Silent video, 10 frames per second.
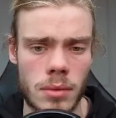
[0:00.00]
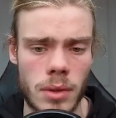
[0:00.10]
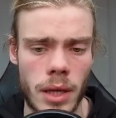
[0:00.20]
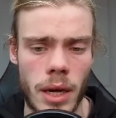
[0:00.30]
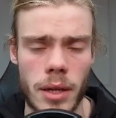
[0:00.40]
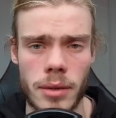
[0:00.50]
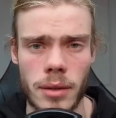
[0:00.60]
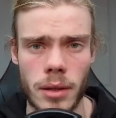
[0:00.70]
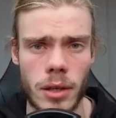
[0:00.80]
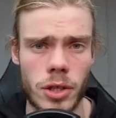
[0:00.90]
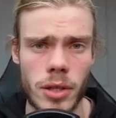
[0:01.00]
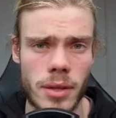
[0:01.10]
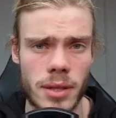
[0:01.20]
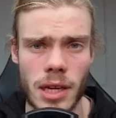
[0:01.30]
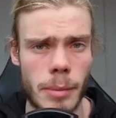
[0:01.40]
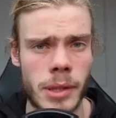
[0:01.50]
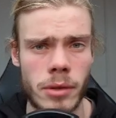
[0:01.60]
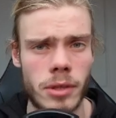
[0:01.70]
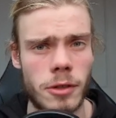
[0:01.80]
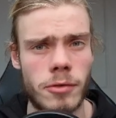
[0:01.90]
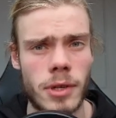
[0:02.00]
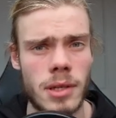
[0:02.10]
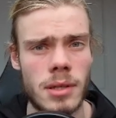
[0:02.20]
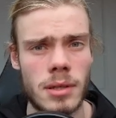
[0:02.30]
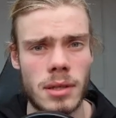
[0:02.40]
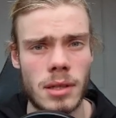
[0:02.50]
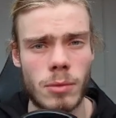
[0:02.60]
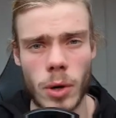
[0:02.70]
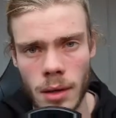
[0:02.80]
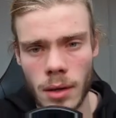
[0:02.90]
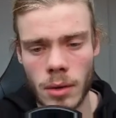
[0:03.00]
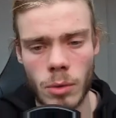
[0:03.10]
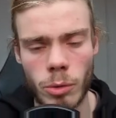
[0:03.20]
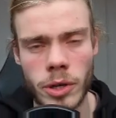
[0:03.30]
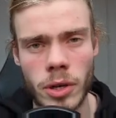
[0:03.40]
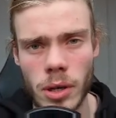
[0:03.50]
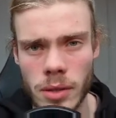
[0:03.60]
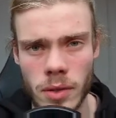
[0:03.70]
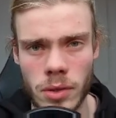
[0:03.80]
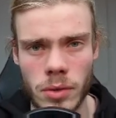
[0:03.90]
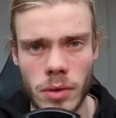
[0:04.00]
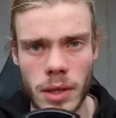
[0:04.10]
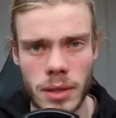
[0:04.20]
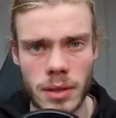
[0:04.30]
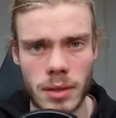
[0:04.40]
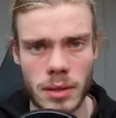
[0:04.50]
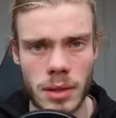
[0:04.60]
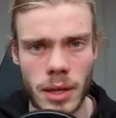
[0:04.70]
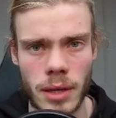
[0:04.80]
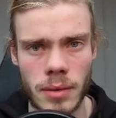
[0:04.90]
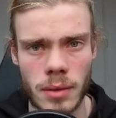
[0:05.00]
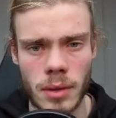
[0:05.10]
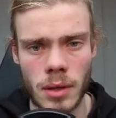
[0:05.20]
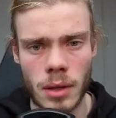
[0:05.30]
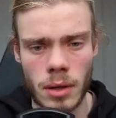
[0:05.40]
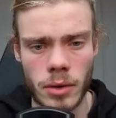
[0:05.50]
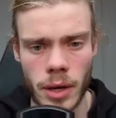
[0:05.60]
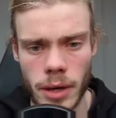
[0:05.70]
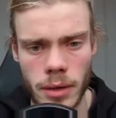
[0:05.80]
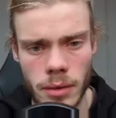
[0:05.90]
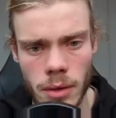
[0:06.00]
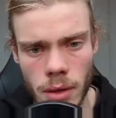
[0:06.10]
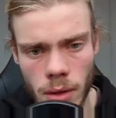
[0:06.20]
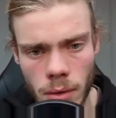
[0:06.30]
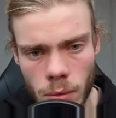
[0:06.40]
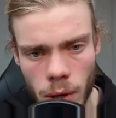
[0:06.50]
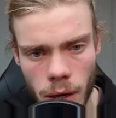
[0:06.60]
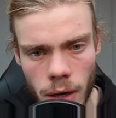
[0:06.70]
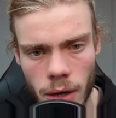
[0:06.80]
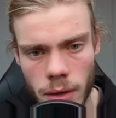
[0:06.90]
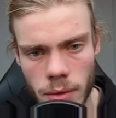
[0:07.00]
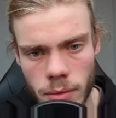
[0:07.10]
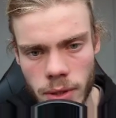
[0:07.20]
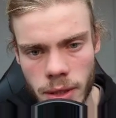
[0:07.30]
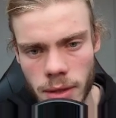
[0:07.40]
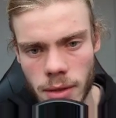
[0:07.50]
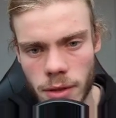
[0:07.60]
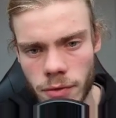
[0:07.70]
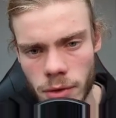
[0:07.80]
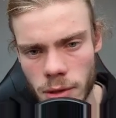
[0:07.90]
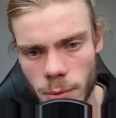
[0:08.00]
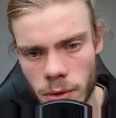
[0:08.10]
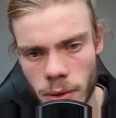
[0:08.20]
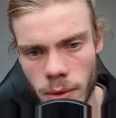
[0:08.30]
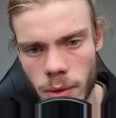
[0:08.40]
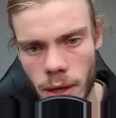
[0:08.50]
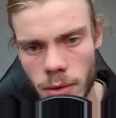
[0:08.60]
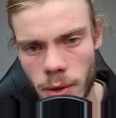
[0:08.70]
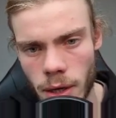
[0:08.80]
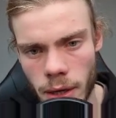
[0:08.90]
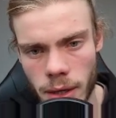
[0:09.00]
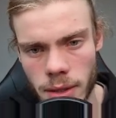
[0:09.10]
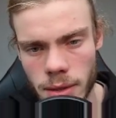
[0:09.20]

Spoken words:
And the larger this absolute difference, the worse. What we could also do is say, okay, we take the difference between y and y hat.